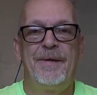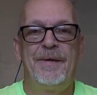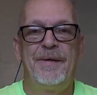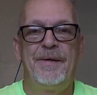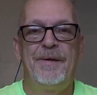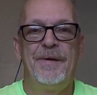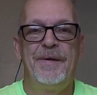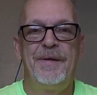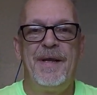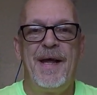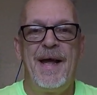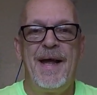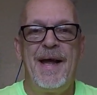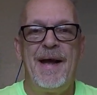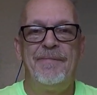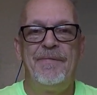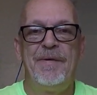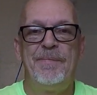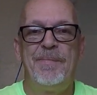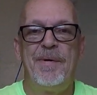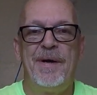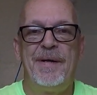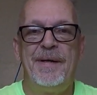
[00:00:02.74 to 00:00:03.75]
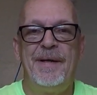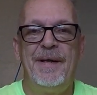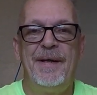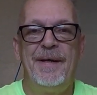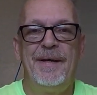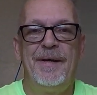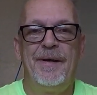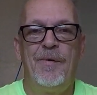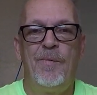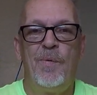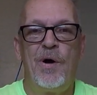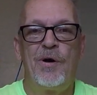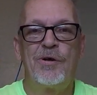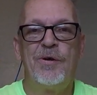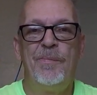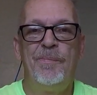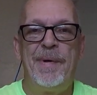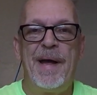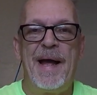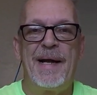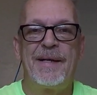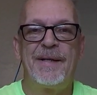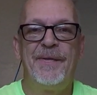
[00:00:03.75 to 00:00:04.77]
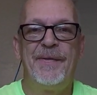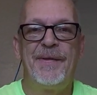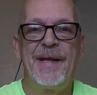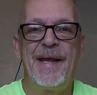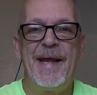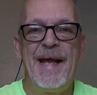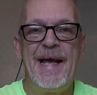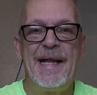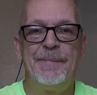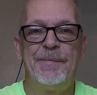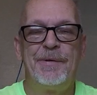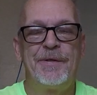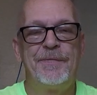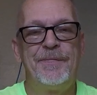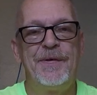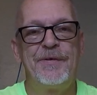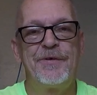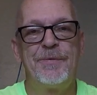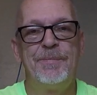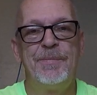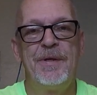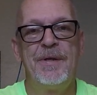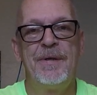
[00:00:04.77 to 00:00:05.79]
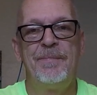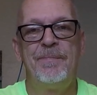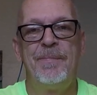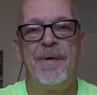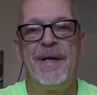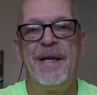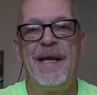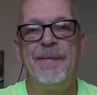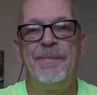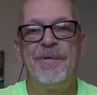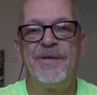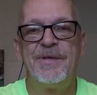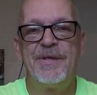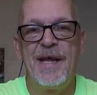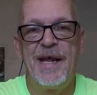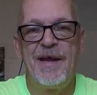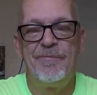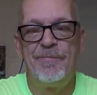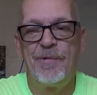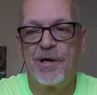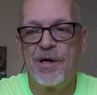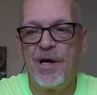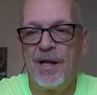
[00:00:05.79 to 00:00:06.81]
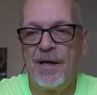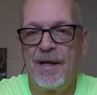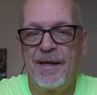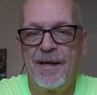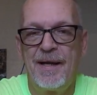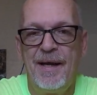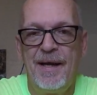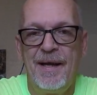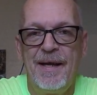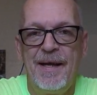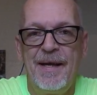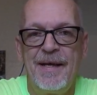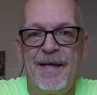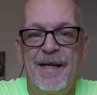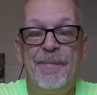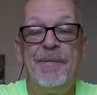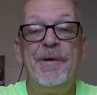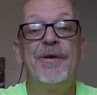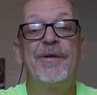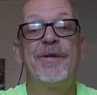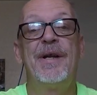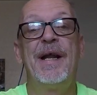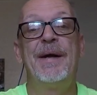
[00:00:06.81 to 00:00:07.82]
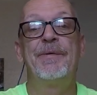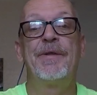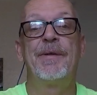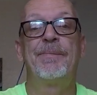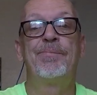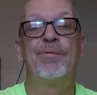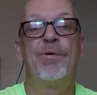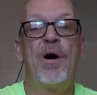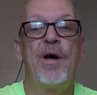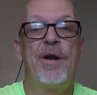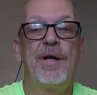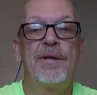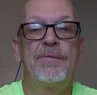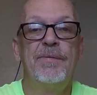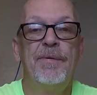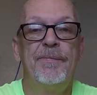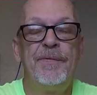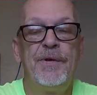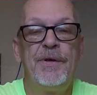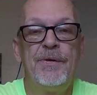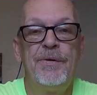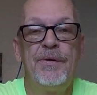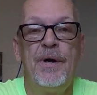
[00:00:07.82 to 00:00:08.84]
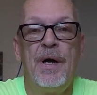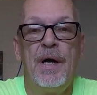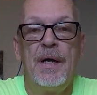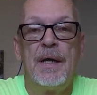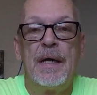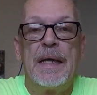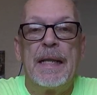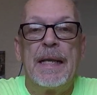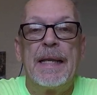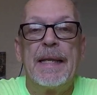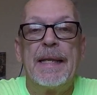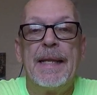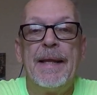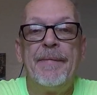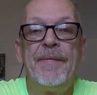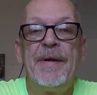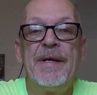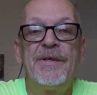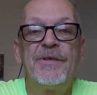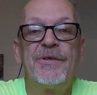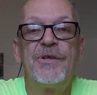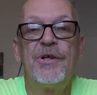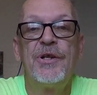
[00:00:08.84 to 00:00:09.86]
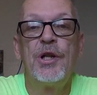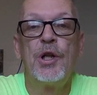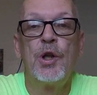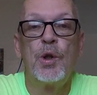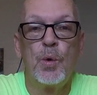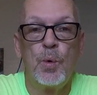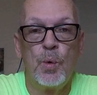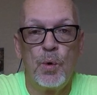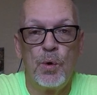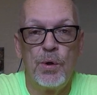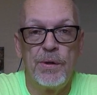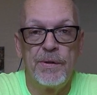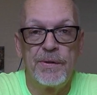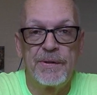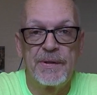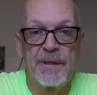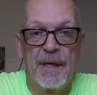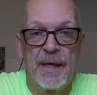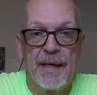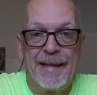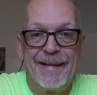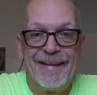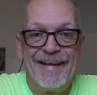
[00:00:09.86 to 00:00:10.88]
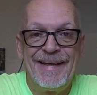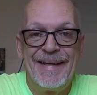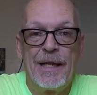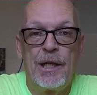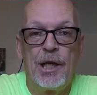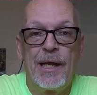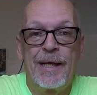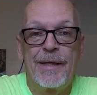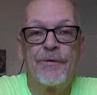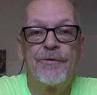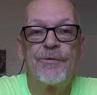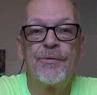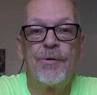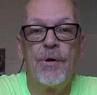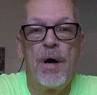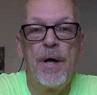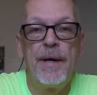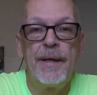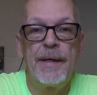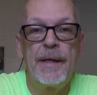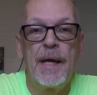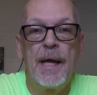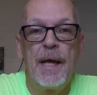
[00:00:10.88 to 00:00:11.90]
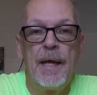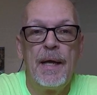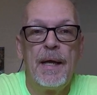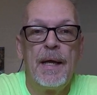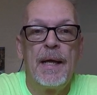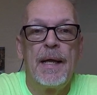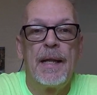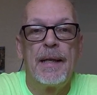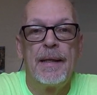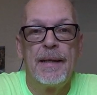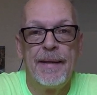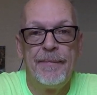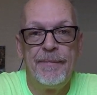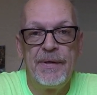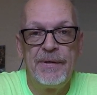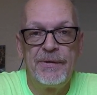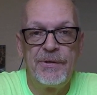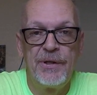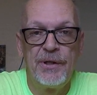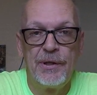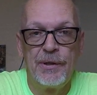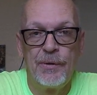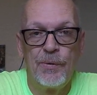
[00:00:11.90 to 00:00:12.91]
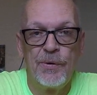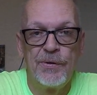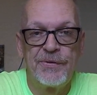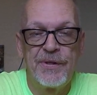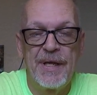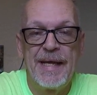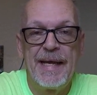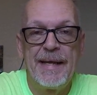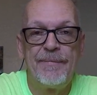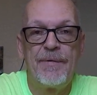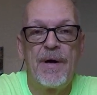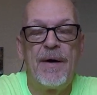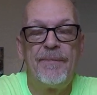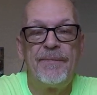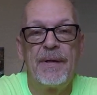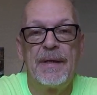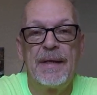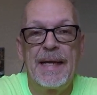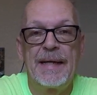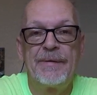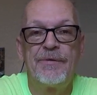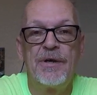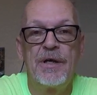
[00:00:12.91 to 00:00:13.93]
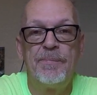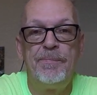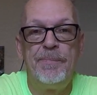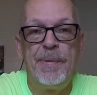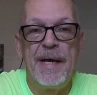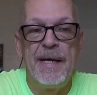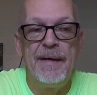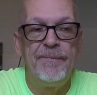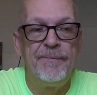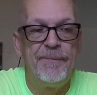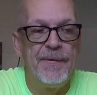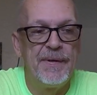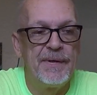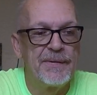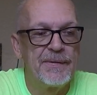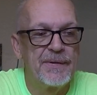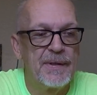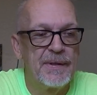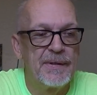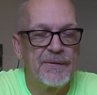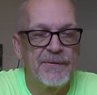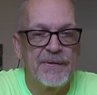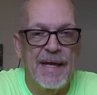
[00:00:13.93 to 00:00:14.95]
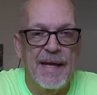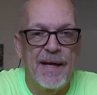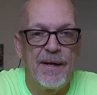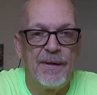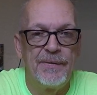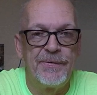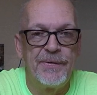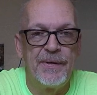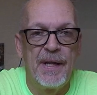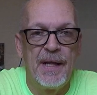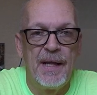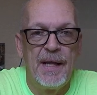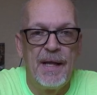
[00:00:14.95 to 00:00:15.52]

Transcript: Good day, everybody. Welcome back to the Cannabis Fisherman. My name is Dave McCulloch. I'm here today with a product review, Livingston Lures, the electronic Livingston Lures. They give off electric bait fish sounds.